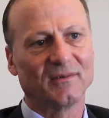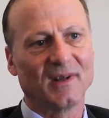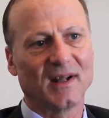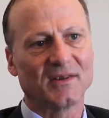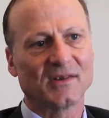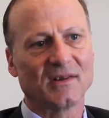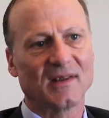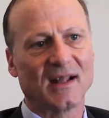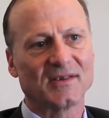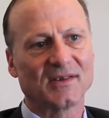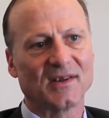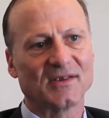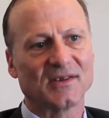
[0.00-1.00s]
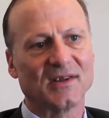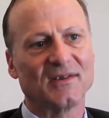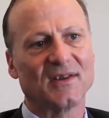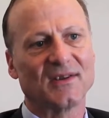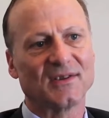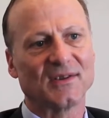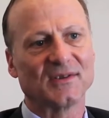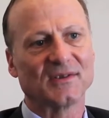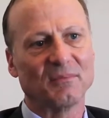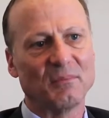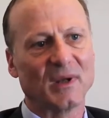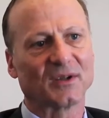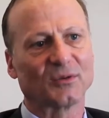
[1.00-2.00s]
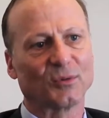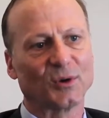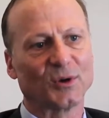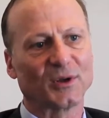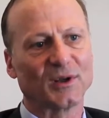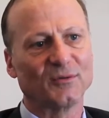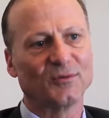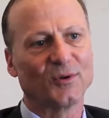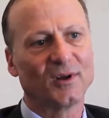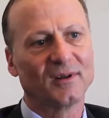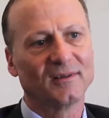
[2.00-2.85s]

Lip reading: That's the synthesis and mix we're looking for.